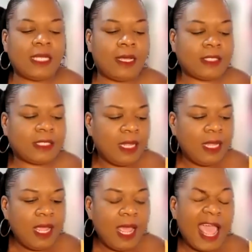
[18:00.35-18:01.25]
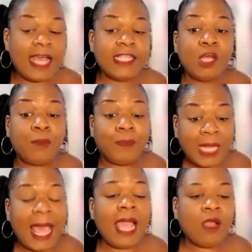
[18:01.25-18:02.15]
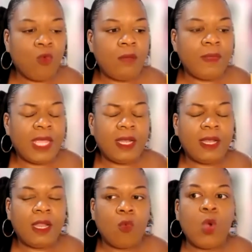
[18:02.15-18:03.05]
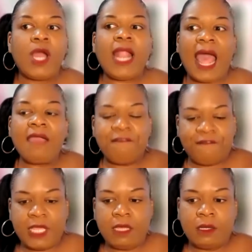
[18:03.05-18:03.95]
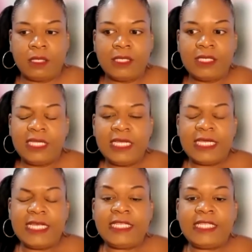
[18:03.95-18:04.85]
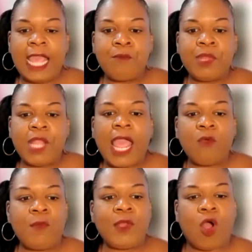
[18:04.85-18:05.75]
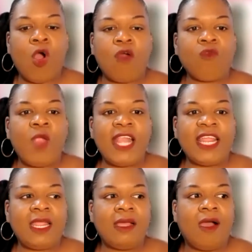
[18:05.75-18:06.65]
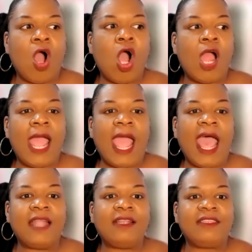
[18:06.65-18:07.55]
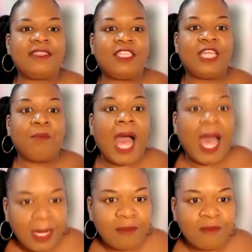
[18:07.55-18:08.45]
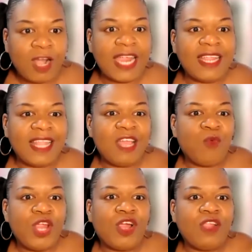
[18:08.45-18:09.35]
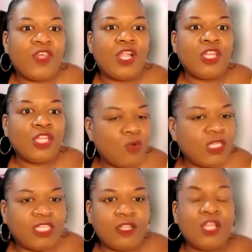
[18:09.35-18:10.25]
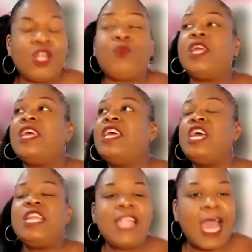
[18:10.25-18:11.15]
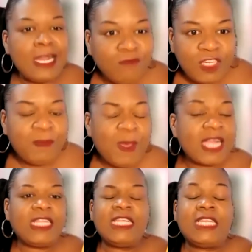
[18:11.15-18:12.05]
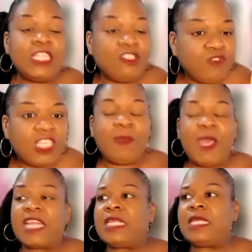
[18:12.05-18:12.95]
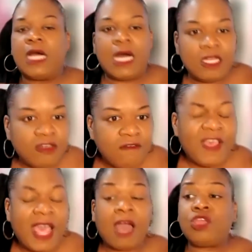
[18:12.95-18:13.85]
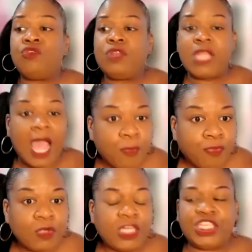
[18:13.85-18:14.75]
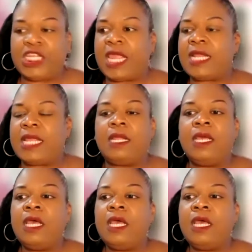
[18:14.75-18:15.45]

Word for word: us? As a black woman, what I feel is that black women already are at the bottom, right? Like we are the lowest of the we're not respected, disrespected, undervalued, not appreciated,